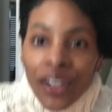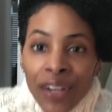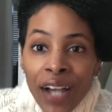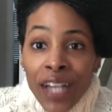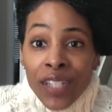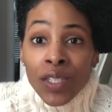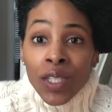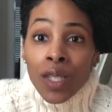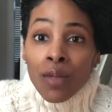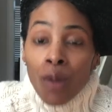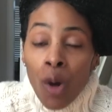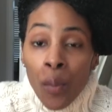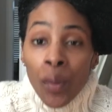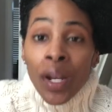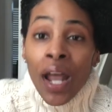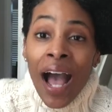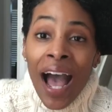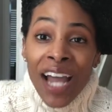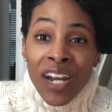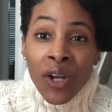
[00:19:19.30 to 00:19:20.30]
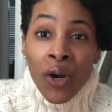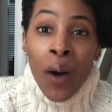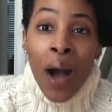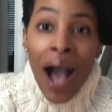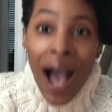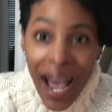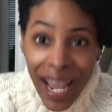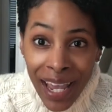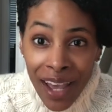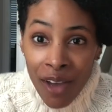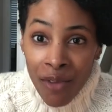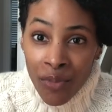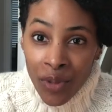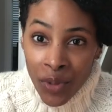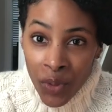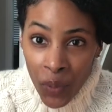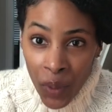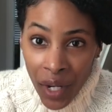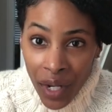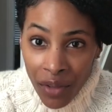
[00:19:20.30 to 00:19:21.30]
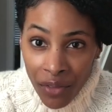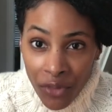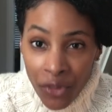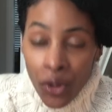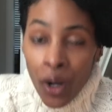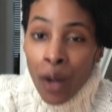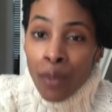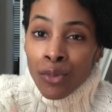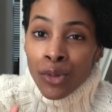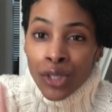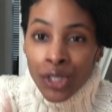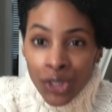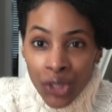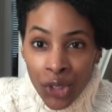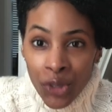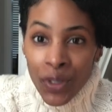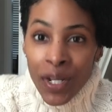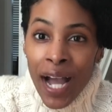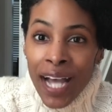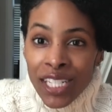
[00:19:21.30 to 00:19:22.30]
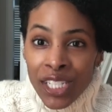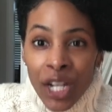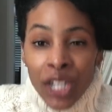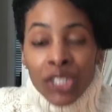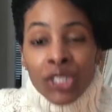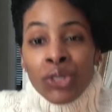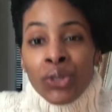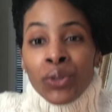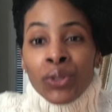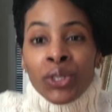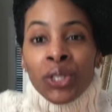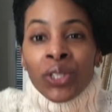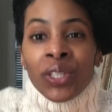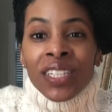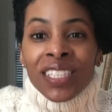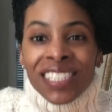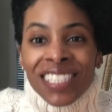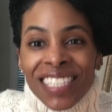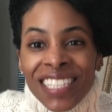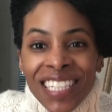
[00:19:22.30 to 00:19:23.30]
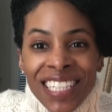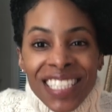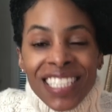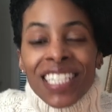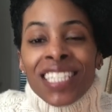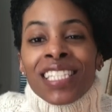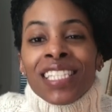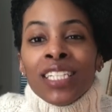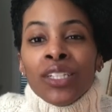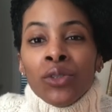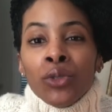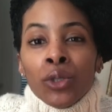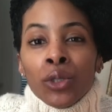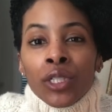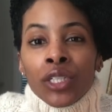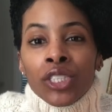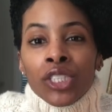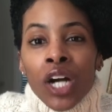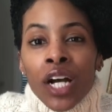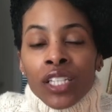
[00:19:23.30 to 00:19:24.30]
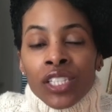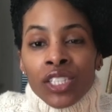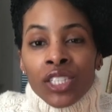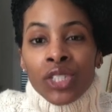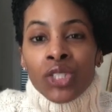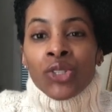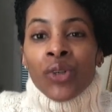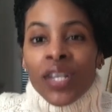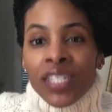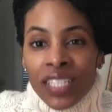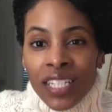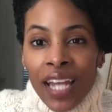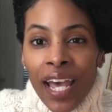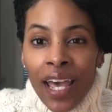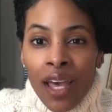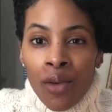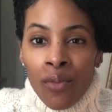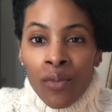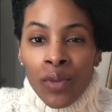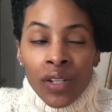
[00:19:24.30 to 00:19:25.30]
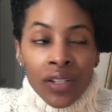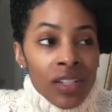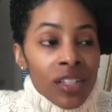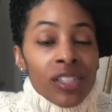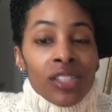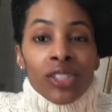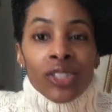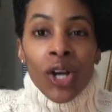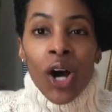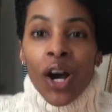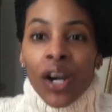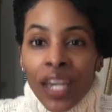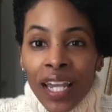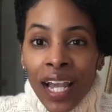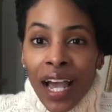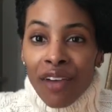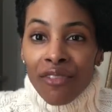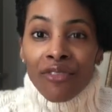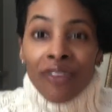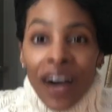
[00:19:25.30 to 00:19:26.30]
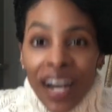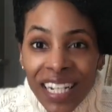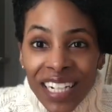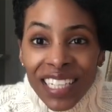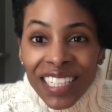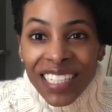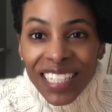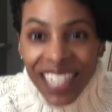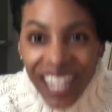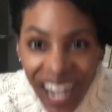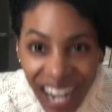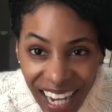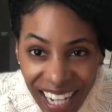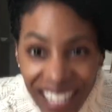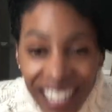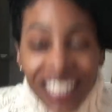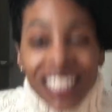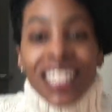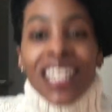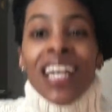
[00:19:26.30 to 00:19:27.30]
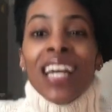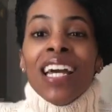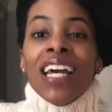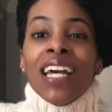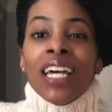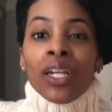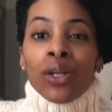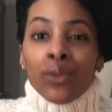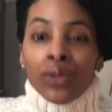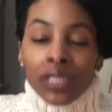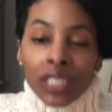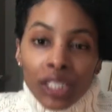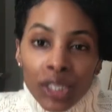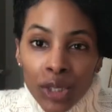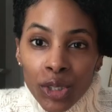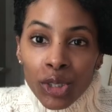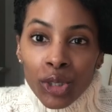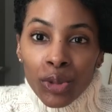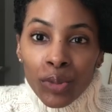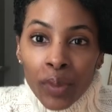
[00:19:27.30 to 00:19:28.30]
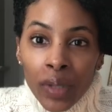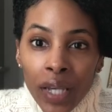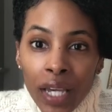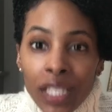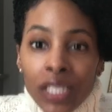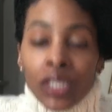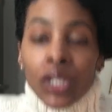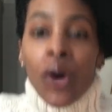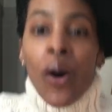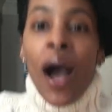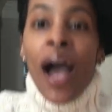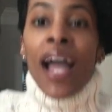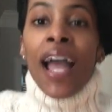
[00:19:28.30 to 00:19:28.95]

guys, so the moment I know I have been waiting for, I'm pretty sure you guys are too. So this this is the Ulla Johnson dress that I have been stalking. I finally got it. It was a little too big, so I